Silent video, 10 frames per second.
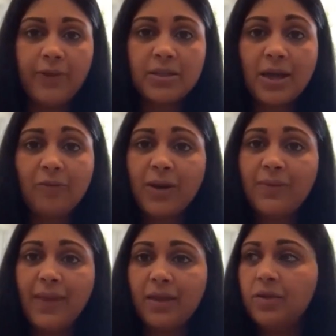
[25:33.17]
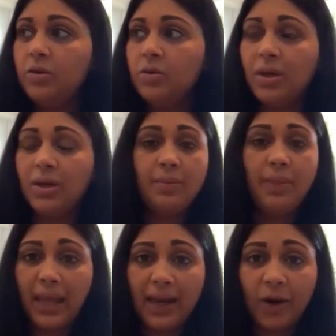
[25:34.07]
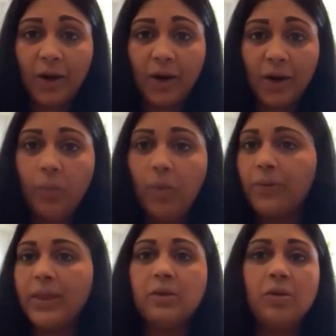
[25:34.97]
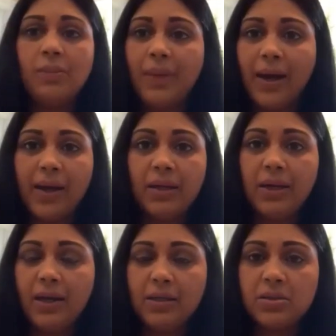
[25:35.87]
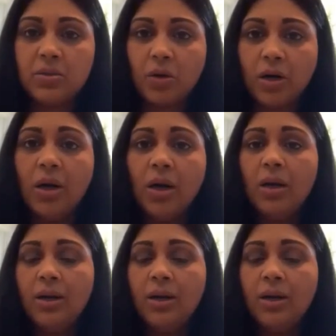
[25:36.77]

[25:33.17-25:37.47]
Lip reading: face covering that you can make at home or that you can buy in any store.